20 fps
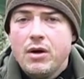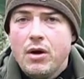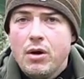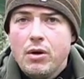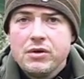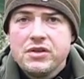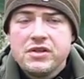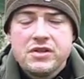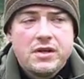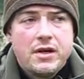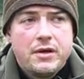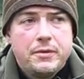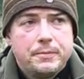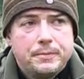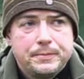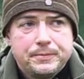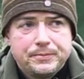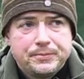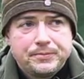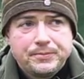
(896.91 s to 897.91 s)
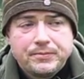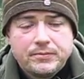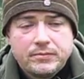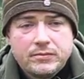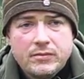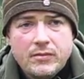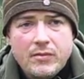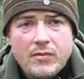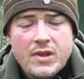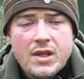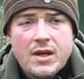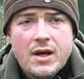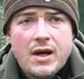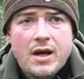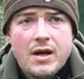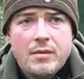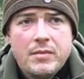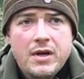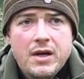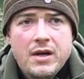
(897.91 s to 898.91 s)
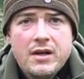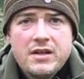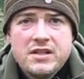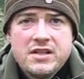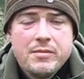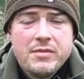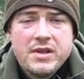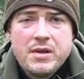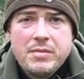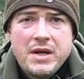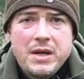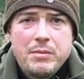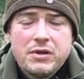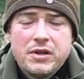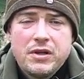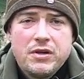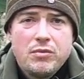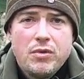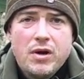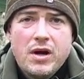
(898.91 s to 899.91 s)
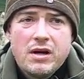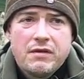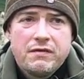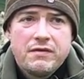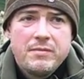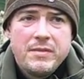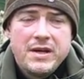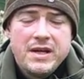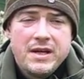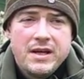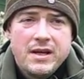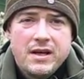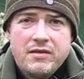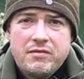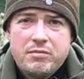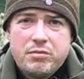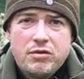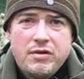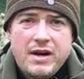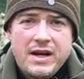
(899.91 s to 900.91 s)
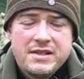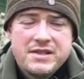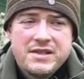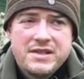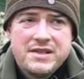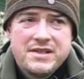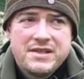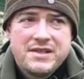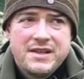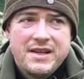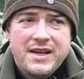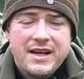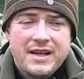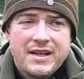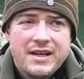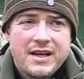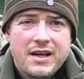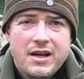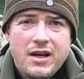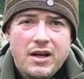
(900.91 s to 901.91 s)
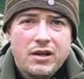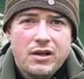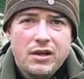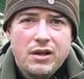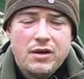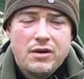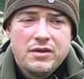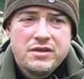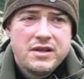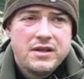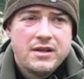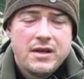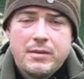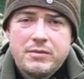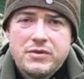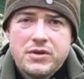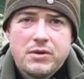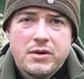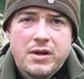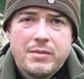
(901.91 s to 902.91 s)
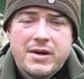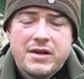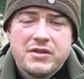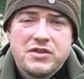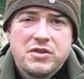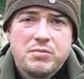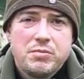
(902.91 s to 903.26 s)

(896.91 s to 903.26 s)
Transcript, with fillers: Also, some of the people who work for me have practiced a lot, and I'm talking about